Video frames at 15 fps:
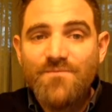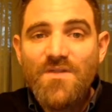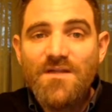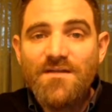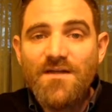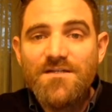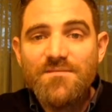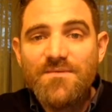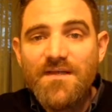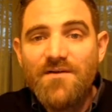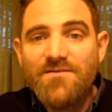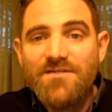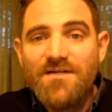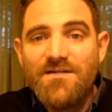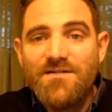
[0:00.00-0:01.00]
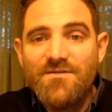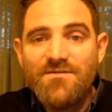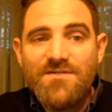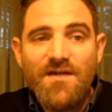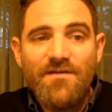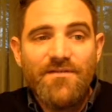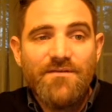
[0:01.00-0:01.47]
Not to be outdone, you
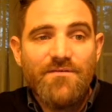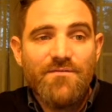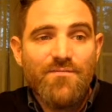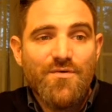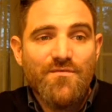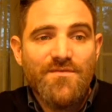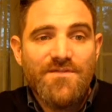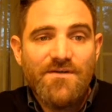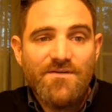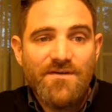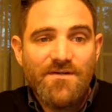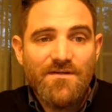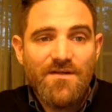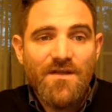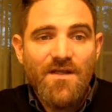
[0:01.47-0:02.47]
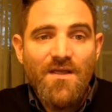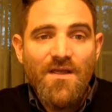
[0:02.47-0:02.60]
deftly remove the token